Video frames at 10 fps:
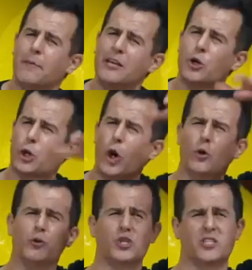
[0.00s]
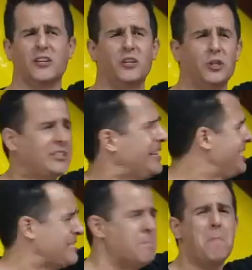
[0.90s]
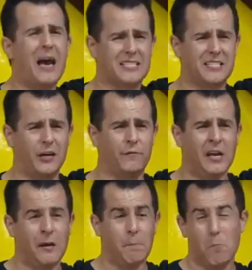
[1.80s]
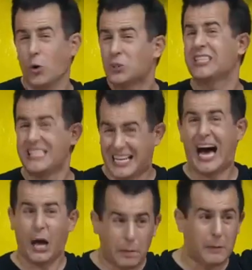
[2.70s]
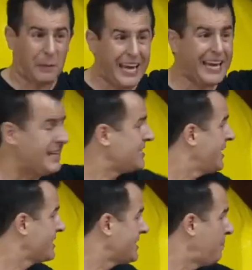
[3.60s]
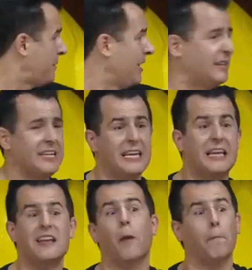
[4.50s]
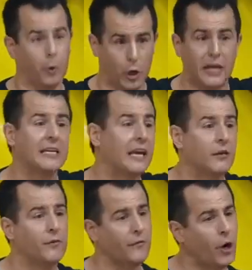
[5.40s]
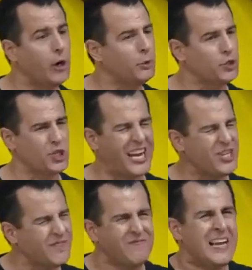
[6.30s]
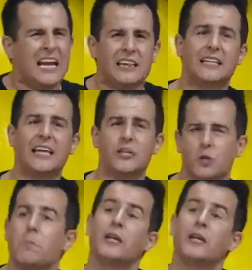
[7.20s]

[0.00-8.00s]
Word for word: I mean, your code's just going to look like this mess of mostly copy paste, except that the number at the end of the variable is changing. Like that should